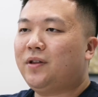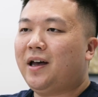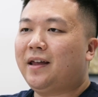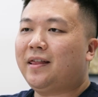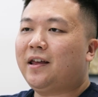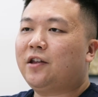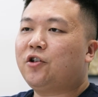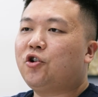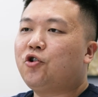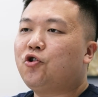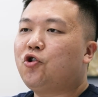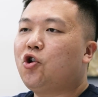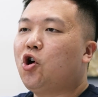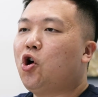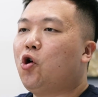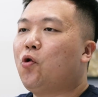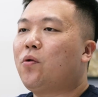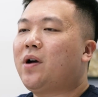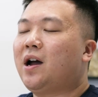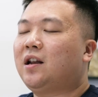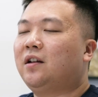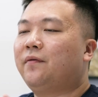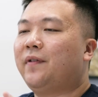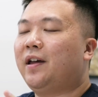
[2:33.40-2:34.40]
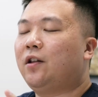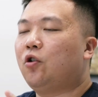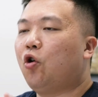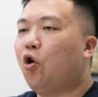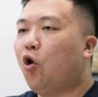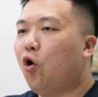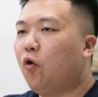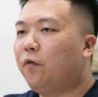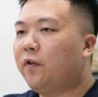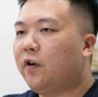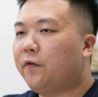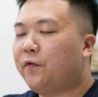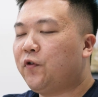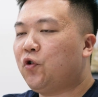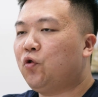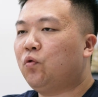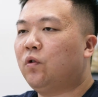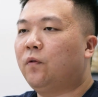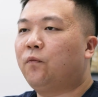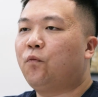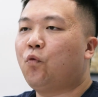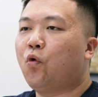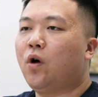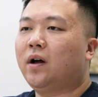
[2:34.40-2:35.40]
So now that you know kind of an
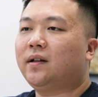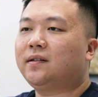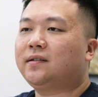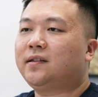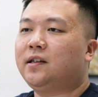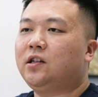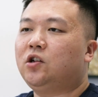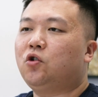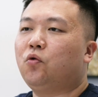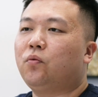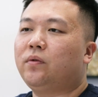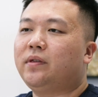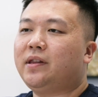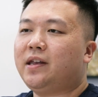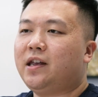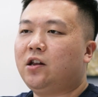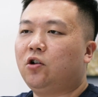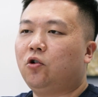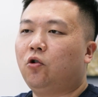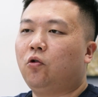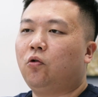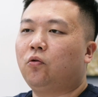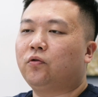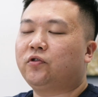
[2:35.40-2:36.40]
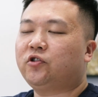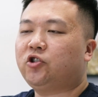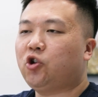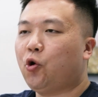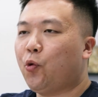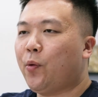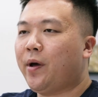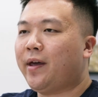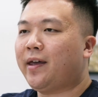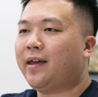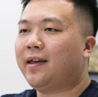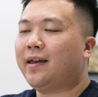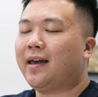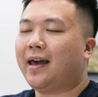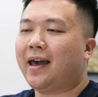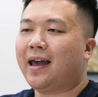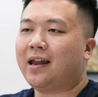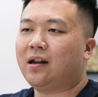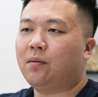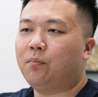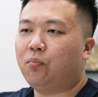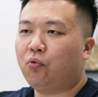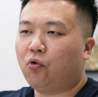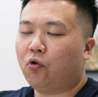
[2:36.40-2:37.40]
overview of what single needle sewing
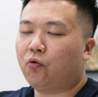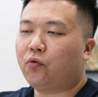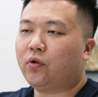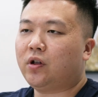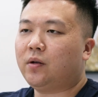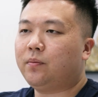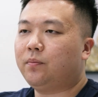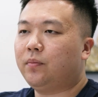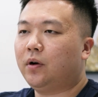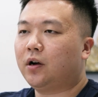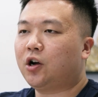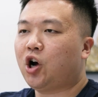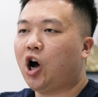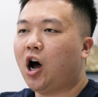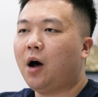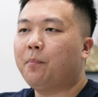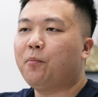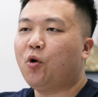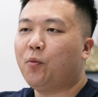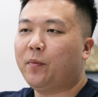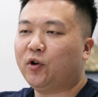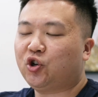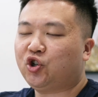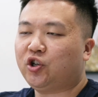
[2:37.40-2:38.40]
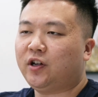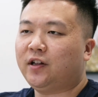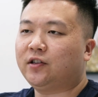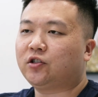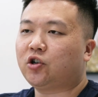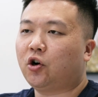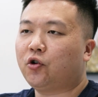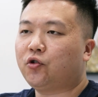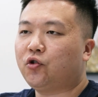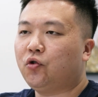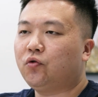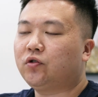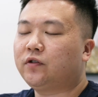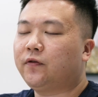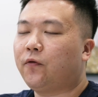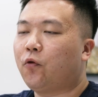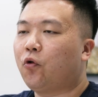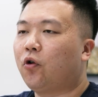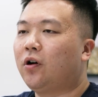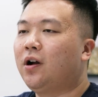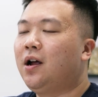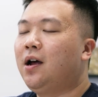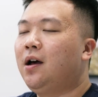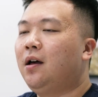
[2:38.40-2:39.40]
and embroidery combo machines are used
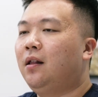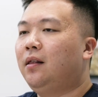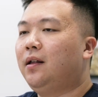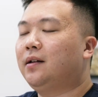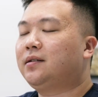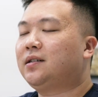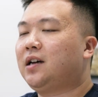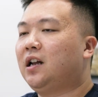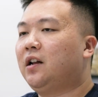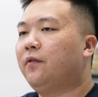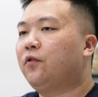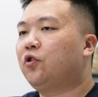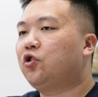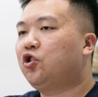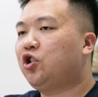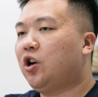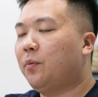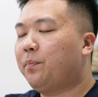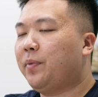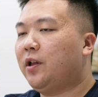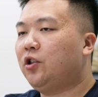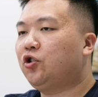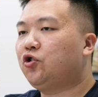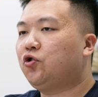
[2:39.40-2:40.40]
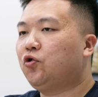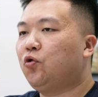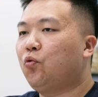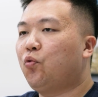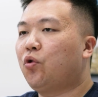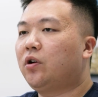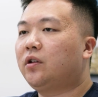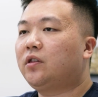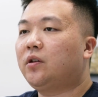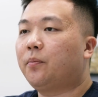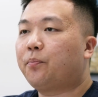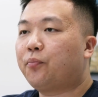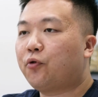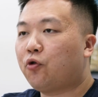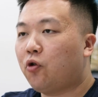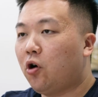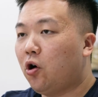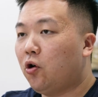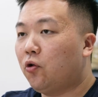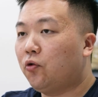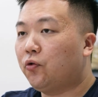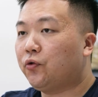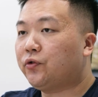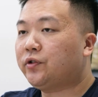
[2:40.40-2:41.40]
for, let's kind of jump into what are the
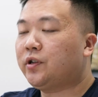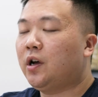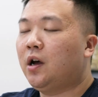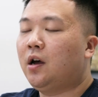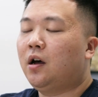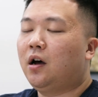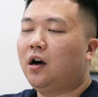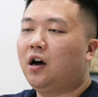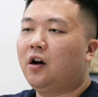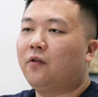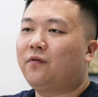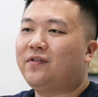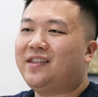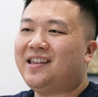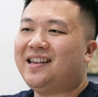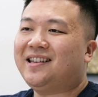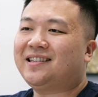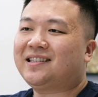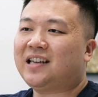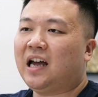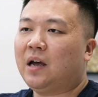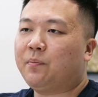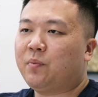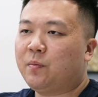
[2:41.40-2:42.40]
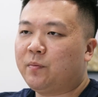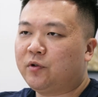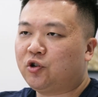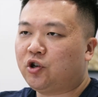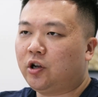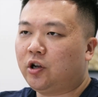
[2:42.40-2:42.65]
pros pros of these type of